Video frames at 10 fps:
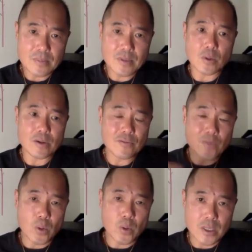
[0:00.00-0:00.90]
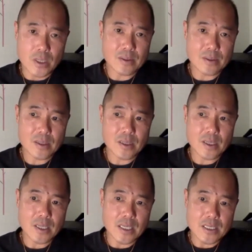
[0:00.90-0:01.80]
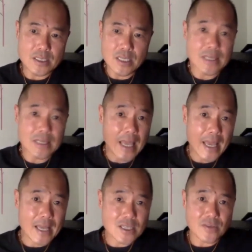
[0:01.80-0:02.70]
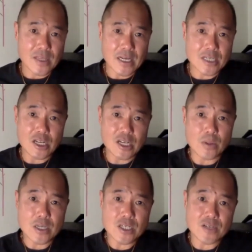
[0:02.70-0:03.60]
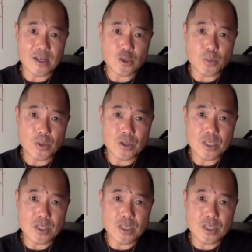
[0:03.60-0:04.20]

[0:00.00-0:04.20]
going forward is in the hands of the next generation of entrepreneurs, and